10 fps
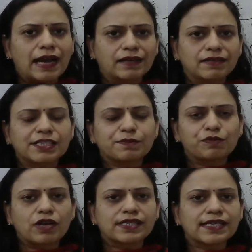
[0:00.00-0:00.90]
And this
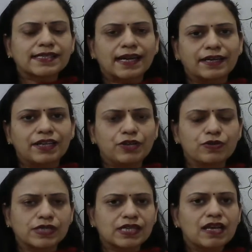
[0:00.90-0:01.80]
process
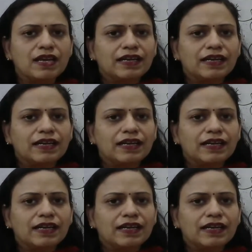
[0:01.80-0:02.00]
continues